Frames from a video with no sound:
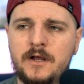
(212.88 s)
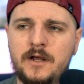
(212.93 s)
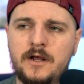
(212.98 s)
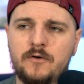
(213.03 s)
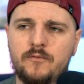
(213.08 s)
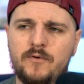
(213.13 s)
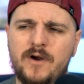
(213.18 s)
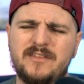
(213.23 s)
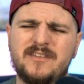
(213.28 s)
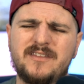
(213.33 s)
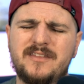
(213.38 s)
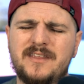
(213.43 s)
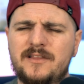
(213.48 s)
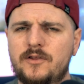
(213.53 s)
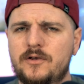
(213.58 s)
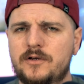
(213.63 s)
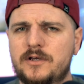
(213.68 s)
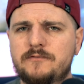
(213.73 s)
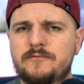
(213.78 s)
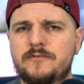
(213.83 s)
rather than
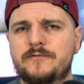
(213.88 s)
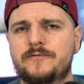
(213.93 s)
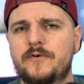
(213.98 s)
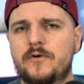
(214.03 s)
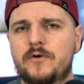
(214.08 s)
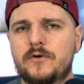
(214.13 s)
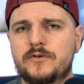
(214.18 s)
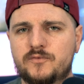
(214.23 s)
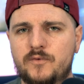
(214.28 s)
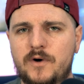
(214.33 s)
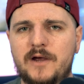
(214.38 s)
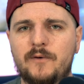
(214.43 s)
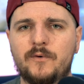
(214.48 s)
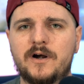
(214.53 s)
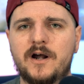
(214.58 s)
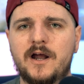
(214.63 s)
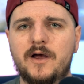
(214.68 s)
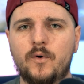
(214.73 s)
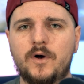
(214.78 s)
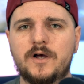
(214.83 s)
looking for photos right
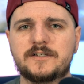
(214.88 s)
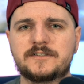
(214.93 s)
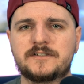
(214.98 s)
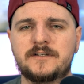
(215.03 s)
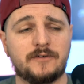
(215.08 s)
where I was.